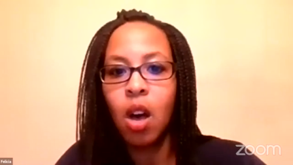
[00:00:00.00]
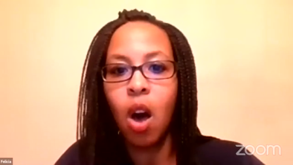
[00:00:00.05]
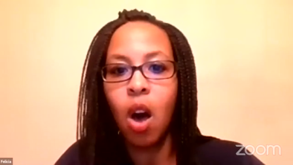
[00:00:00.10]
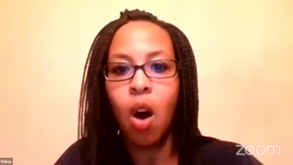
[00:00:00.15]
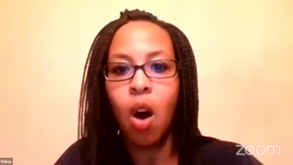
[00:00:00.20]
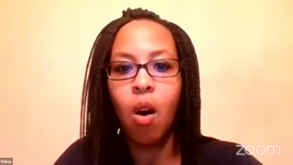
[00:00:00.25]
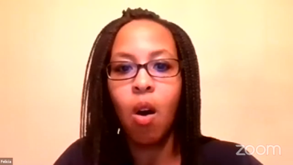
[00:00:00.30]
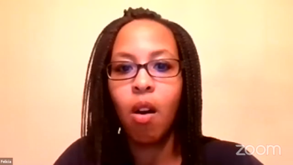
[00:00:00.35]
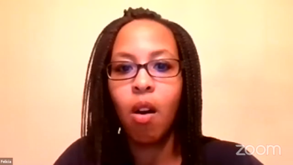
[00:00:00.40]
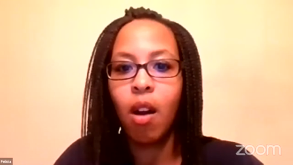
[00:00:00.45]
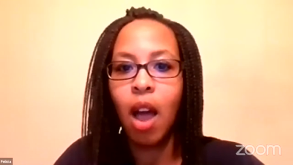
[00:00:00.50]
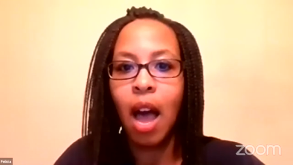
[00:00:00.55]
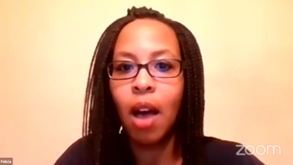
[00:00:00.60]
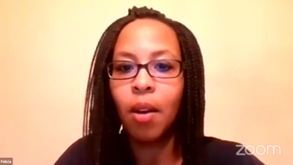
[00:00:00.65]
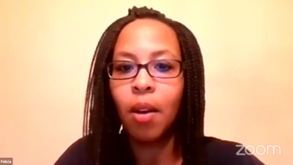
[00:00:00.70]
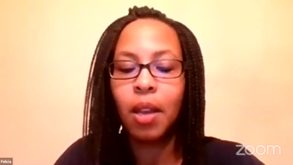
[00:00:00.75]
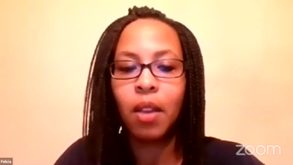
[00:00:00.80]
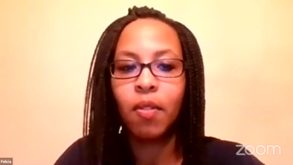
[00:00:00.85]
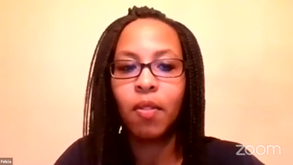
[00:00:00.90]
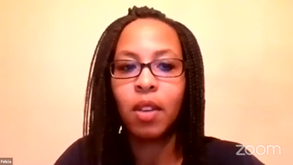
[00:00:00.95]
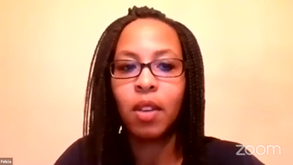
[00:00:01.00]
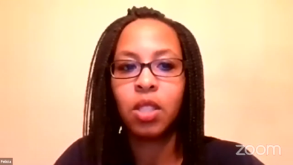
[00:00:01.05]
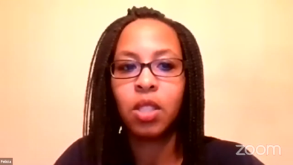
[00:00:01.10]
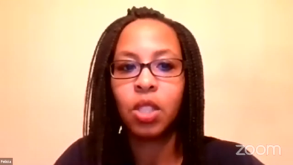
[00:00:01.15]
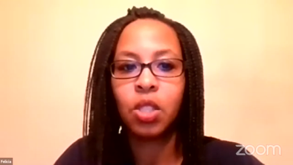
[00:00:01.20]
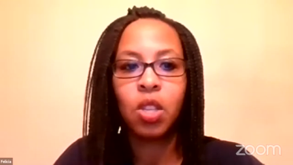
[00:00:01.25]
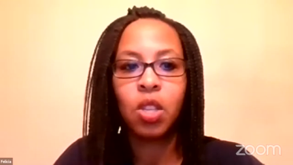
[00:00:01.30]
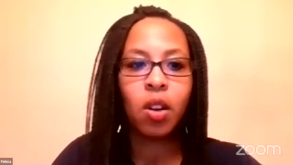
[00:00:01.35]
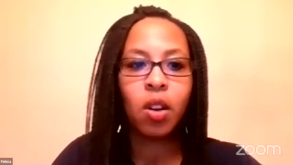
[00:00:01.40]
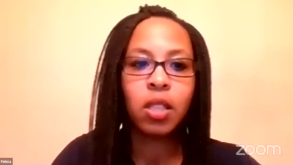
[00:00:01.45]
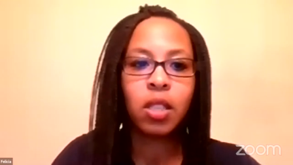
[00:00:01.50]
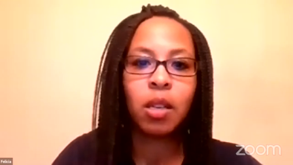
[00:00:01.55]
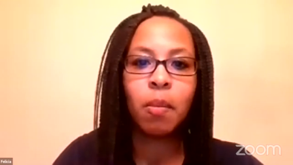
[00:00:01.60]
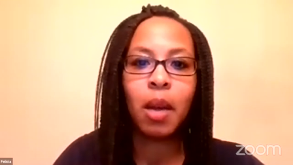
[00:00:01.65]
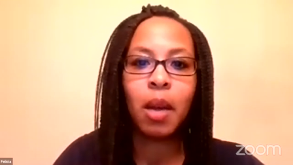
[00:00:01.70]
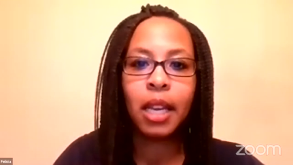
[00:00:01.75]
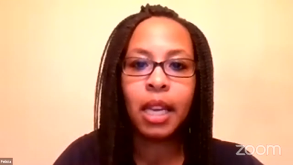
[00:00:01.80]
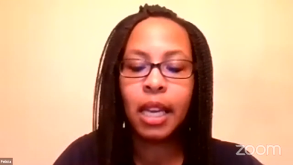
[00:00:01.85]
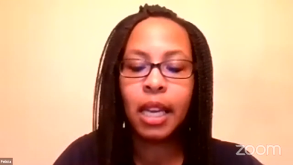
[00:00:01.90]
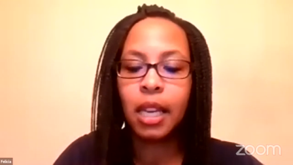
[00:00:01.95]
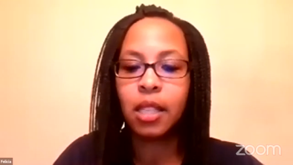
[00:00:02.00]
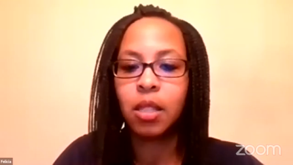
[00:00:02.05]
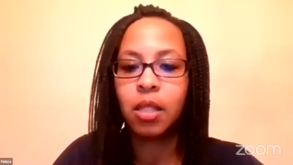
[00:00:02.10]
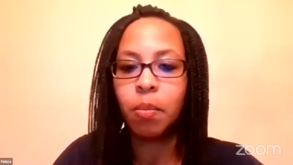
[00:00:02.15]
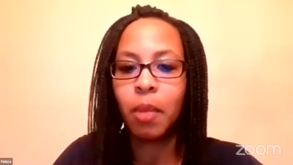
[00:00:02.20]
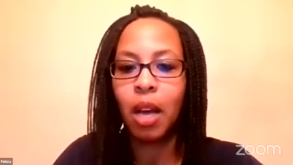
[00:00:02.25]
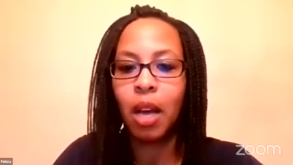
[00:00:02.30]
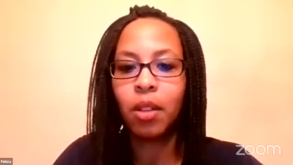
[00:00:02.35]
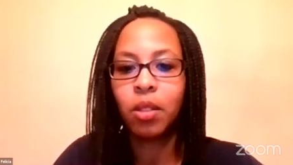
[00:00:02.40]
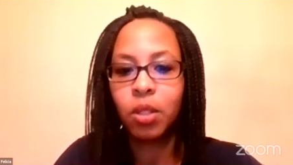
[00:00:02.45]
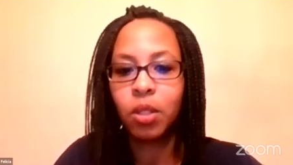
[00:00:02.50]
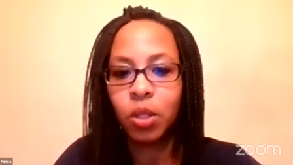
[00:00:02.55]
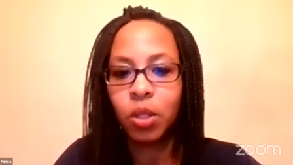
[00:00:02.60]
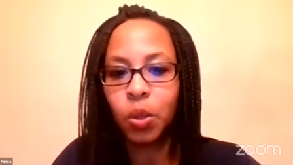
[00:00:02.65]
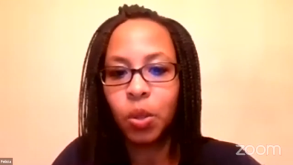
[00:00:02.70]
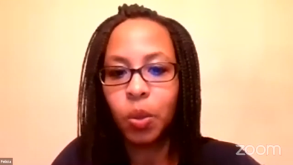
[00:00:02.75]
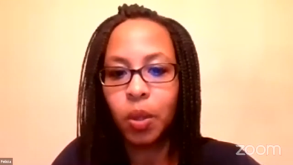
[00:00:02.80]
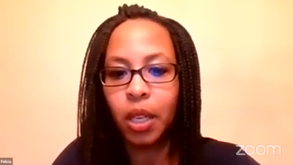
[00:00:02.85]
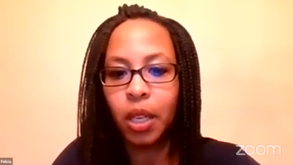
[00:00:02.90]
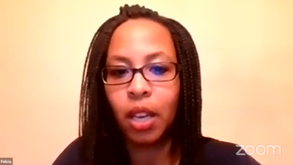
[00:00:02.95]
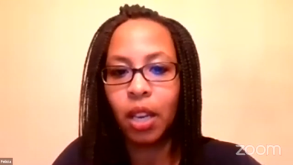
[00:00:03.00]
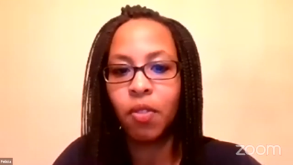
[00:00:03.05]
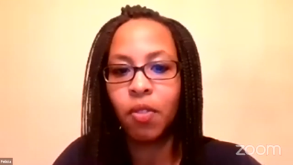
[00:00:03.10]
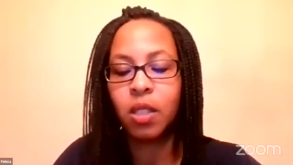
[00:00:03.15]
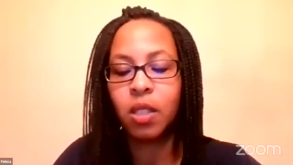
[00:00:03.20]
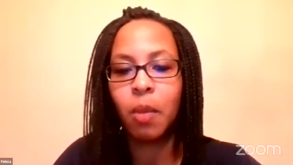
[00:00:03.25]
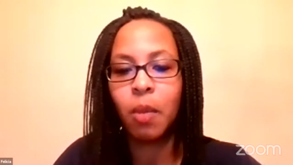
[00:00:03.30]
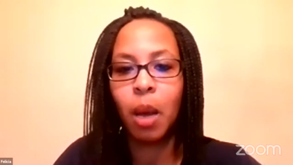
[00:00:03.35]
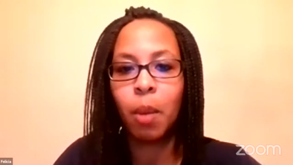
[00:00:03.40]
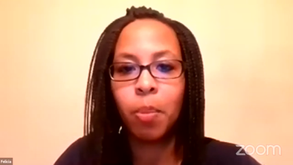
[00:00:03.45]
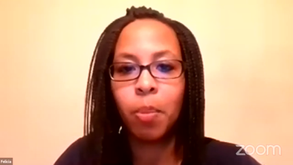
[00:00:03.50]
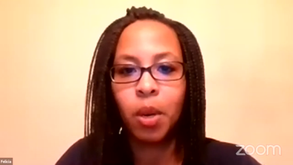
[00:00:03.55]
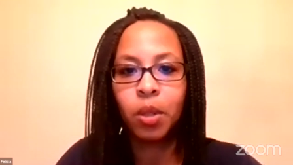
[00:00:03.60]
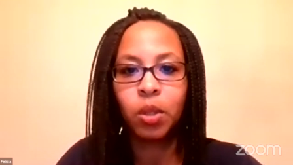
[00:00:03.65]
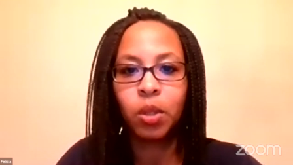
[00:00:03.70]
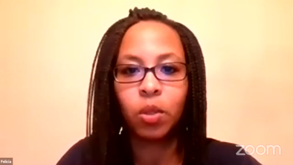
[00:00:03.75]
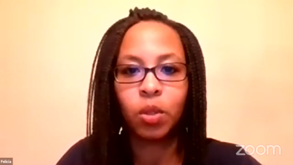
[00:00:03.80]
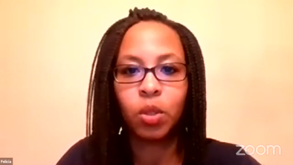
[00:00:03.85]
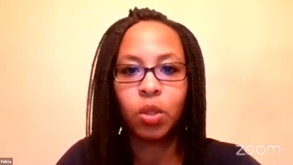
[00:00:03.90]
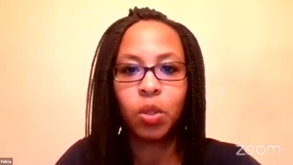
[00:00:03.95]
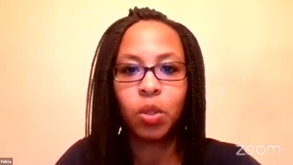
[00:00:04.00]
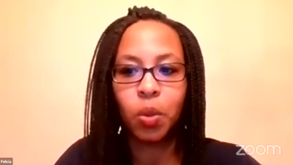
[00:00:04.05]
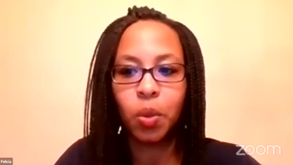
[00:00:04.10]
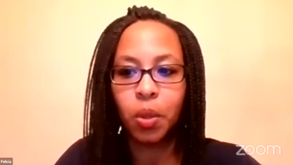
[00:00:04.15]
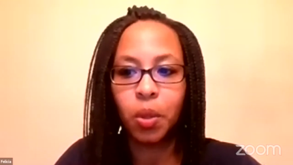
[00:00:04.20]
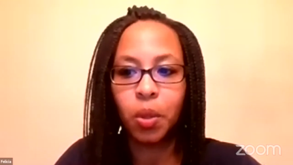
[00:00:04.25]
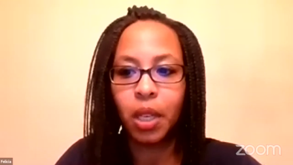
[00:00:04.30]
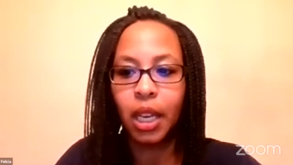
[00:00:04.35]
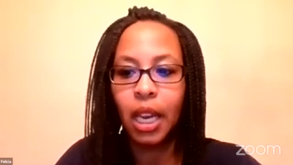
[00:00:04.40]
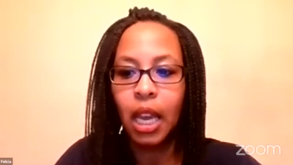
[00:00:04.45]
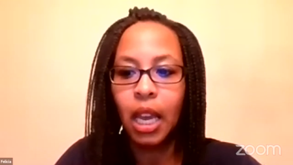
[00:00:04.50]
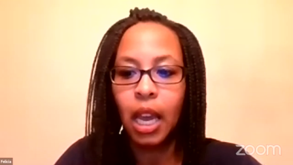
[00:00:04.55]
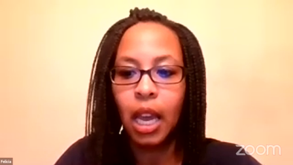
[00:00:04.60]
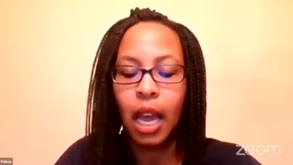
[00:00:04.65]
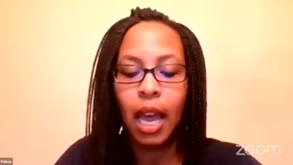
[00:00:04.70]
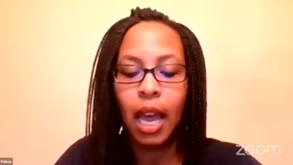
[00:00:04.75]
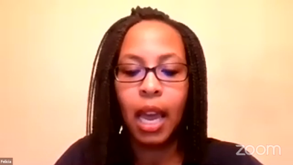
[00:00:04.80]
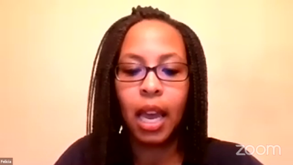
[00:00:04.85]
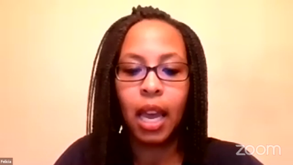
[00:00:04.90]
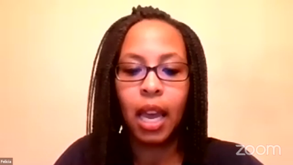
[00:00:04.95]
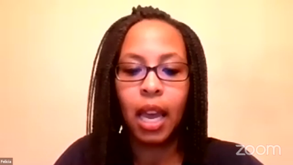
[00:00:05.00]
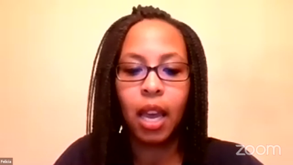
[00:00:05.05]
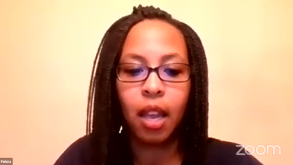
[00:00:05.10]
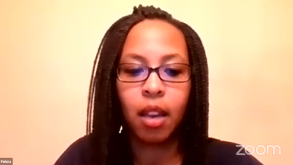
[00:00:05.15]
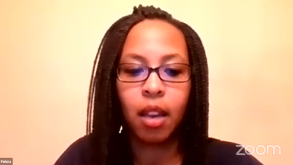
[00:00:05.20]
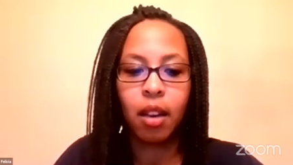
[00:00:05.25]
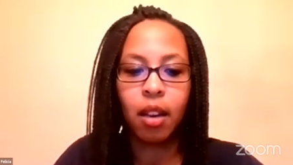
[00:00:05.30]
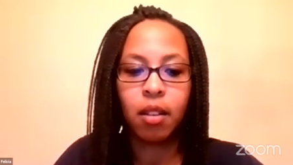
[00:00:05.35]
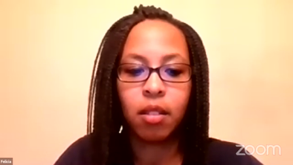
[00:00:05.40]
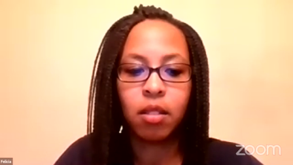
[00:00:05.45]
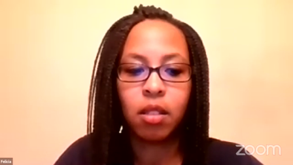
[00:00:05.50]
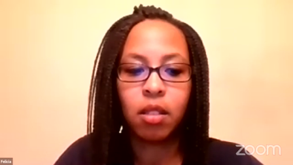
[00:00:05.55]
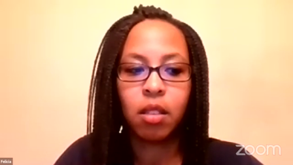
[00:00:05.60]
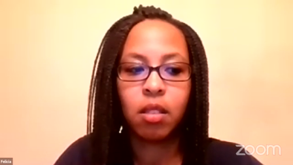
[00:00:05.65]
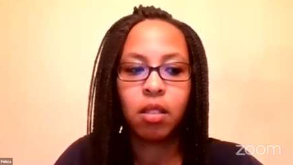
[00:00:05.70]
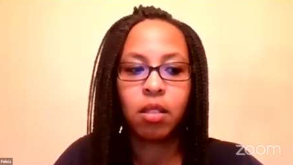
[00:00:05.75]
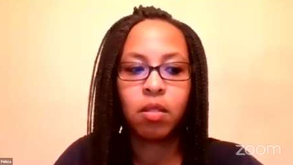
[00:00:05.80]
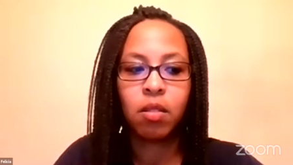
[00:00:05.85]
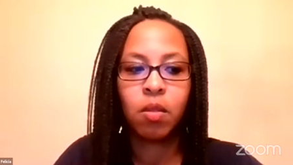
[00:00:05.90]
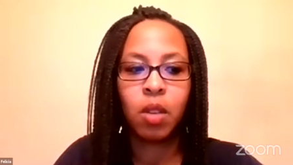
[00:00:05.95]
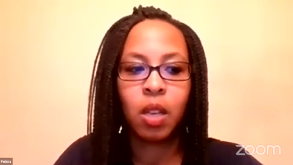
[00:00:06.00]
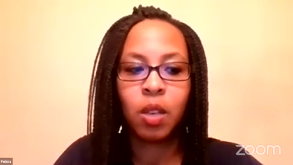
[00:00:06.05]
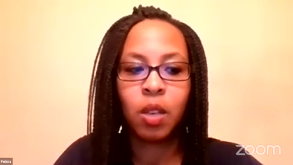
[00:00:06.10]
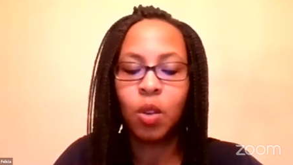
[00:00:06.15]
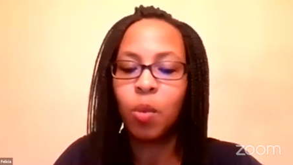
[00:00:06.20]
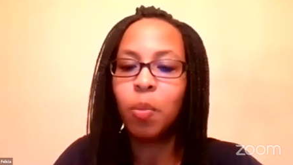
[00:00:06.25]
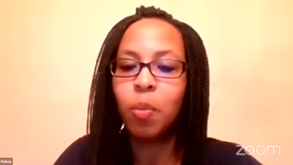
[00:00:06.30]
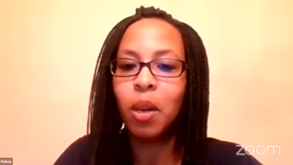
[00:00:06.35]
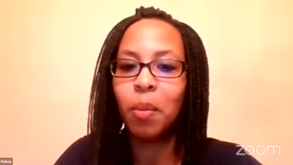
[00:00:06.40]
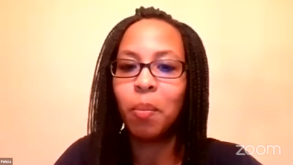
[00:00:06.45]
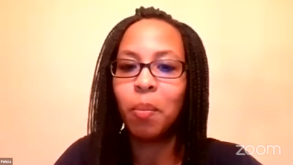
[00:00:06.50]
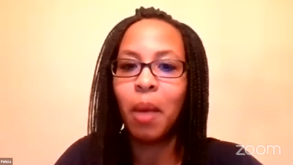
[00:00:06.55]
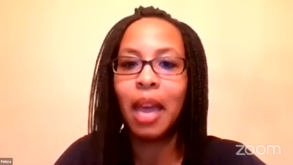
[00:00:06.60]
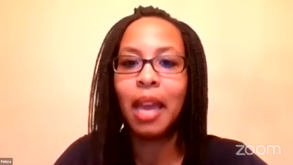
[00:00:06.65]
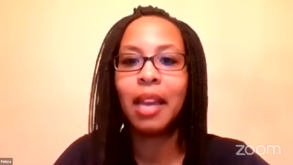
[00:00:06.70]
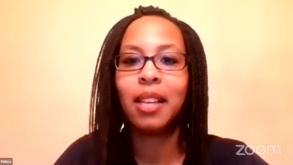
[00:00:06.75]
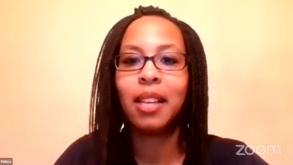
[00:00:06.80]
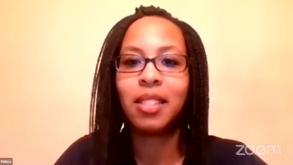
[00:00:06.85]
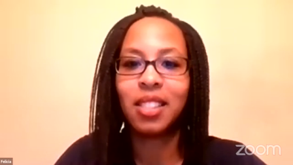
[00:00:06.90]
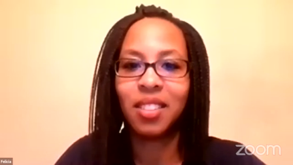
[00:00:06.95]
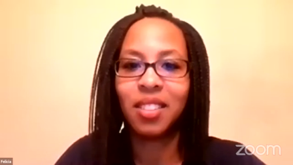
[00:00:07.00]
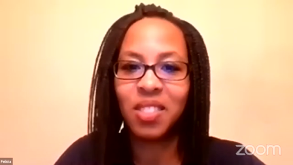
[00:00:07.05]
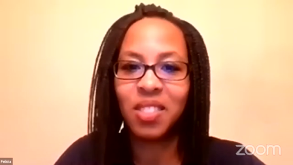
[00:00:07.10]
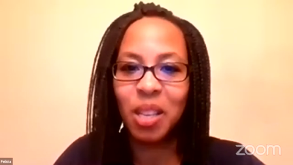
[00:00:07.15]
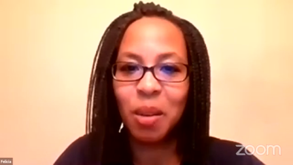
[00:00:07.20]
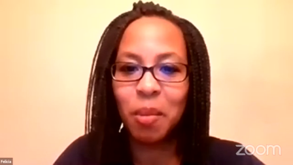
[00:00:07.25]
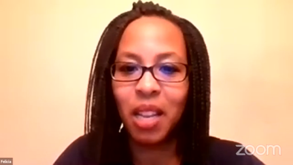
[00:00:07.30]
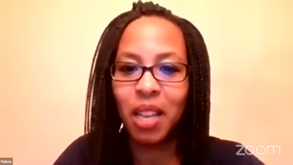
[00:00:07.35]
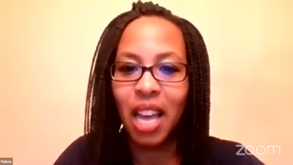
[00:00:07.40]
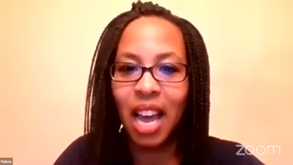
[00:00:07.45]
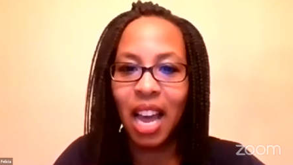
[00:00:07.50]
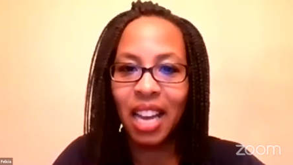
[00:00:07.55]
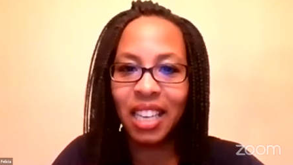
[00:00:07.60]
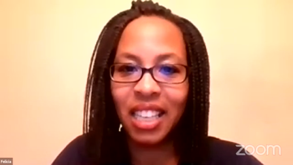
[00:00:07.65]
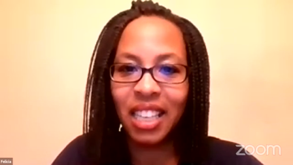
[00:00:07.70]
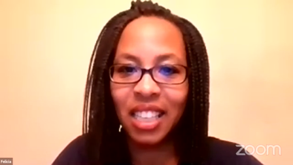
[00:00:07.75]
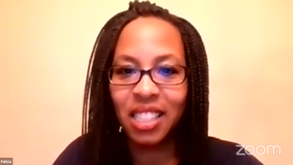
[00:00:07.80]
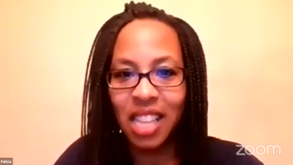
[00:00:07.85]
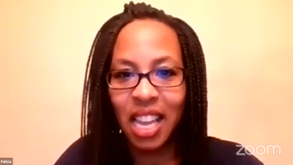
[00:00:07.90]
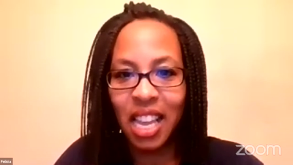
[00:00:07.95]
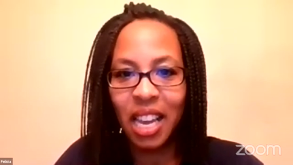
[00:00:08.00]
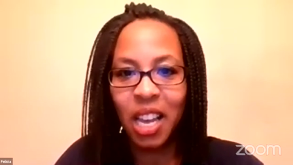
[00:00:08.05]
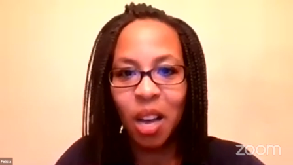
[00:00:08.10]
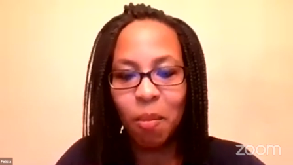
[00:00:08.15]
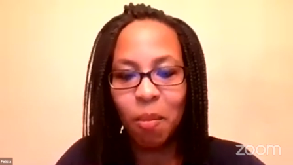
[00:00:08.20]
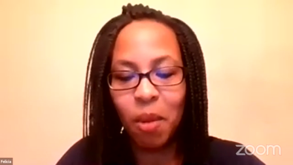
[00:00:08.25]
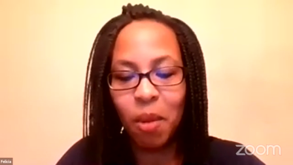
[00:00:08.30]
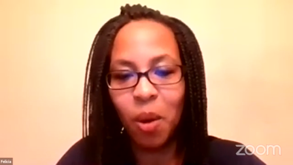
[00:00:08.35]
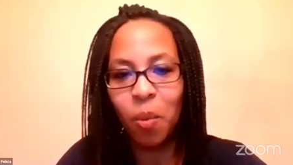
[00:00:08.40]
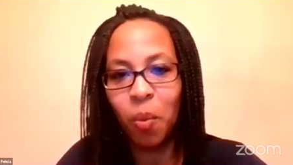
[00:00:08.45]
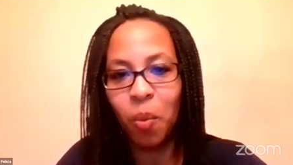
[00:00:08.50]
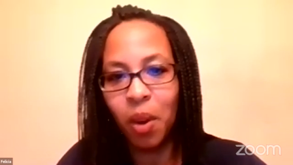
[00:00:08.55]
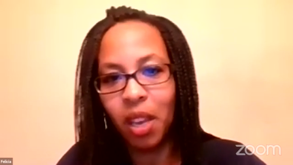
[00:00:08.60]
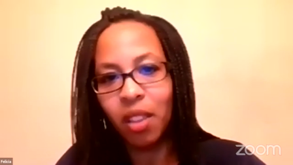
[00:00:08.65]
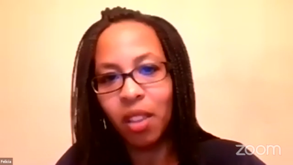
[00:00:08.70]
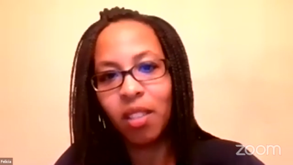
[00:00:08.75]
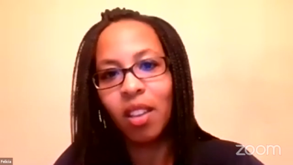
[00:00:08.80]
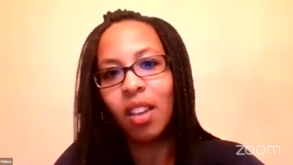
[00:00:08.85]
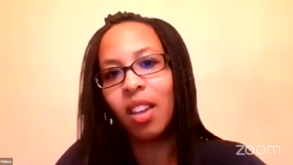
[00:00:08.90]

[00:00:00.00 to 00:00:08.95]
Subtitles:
or I'll even just talk to my kids about the story if it's my personal story. And you'd be amazed of some of the ideas they come up with,